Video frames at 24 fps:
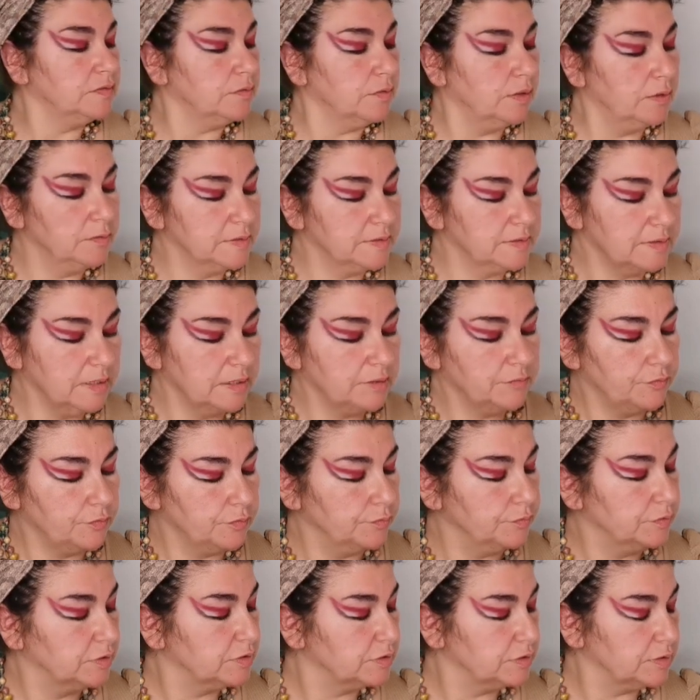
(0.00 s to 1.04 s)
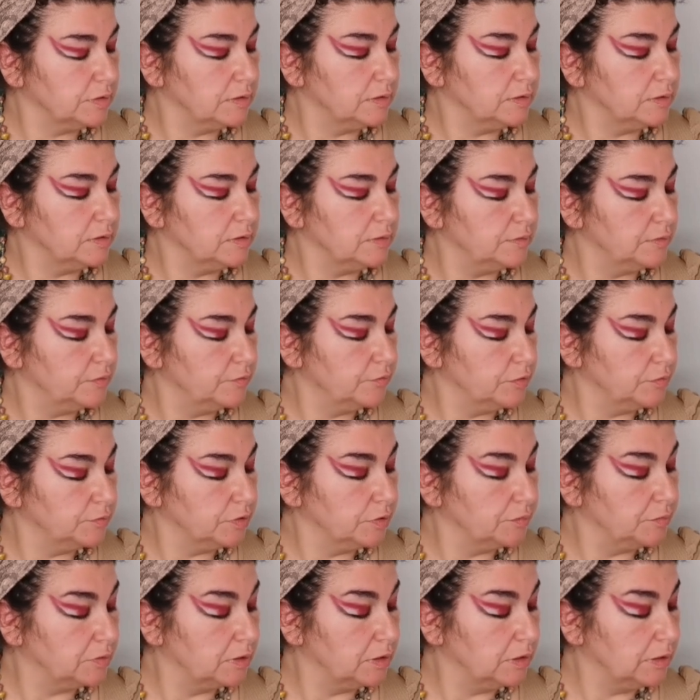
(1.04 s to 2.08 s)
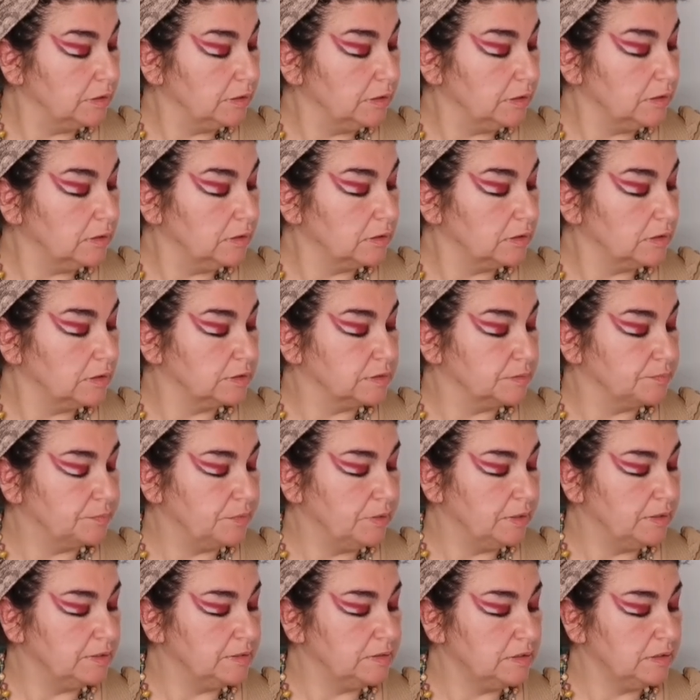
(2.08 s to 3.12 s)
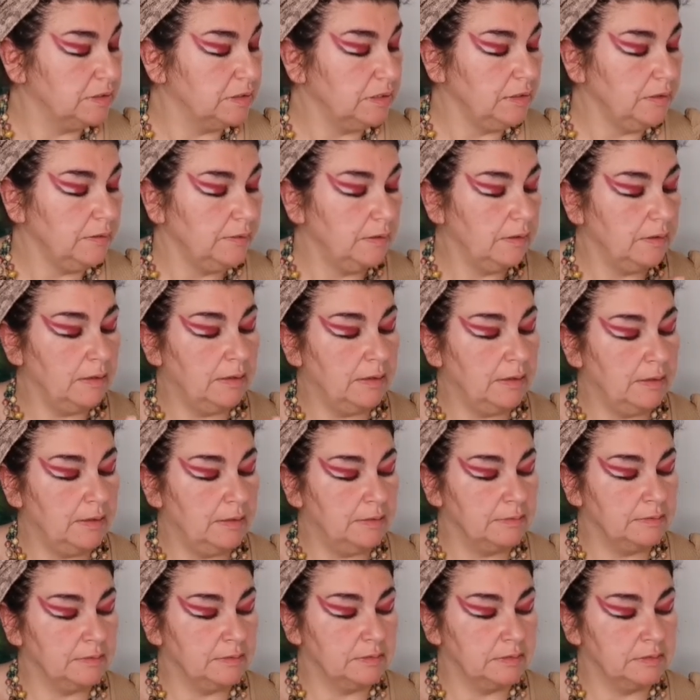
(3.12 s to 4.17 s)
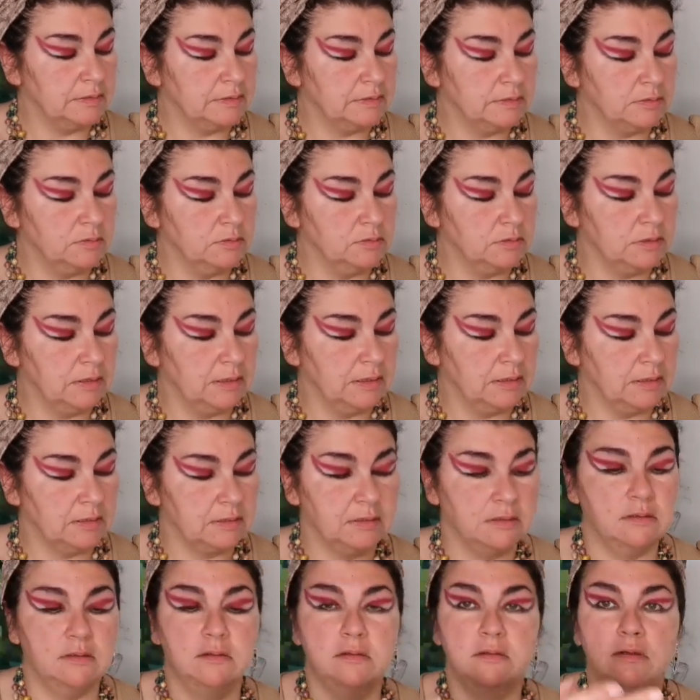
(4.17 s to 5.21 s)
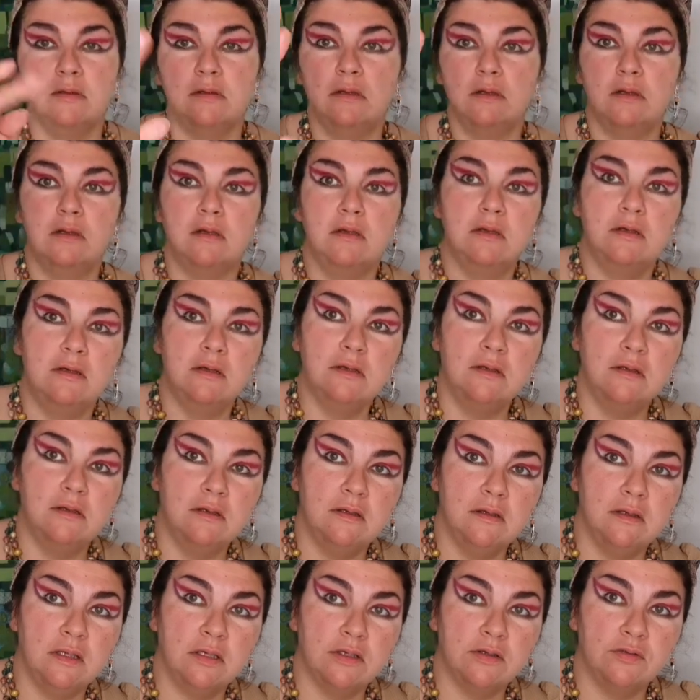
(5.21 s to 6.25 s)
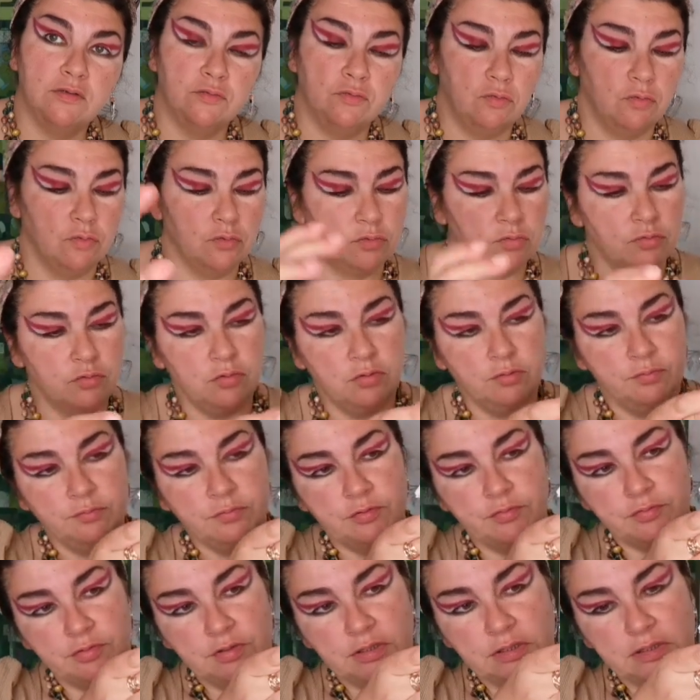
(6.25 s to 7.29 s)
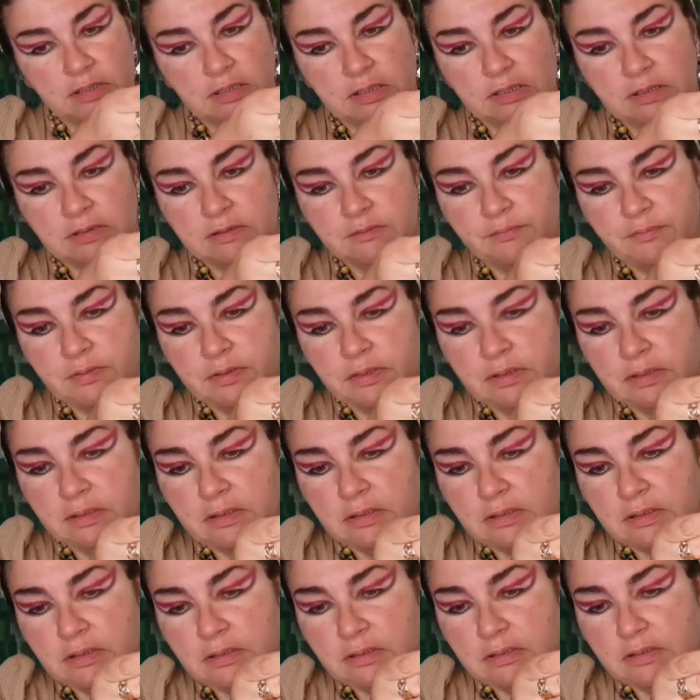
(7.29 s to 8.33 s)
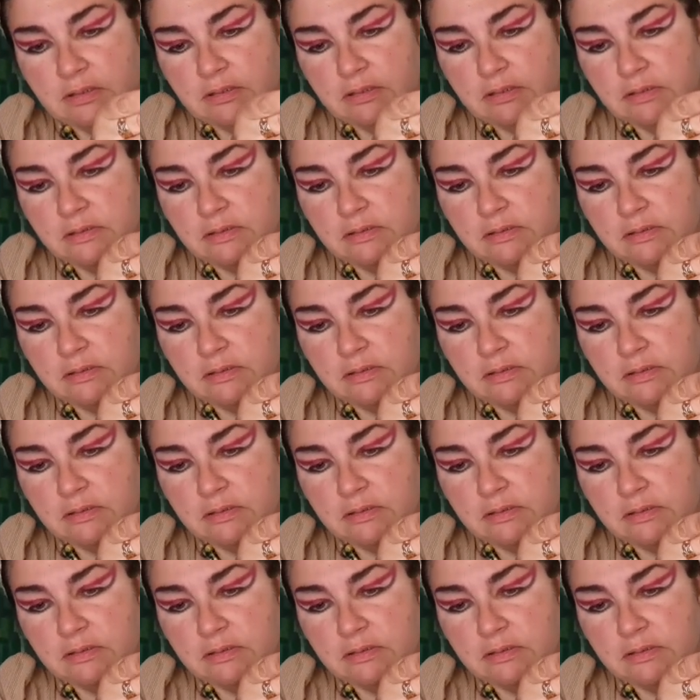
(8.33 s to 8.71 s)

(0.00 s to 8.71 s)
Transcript: So I will start from this from the beginning. It's a pixie and it's look like duochrome, green and pink.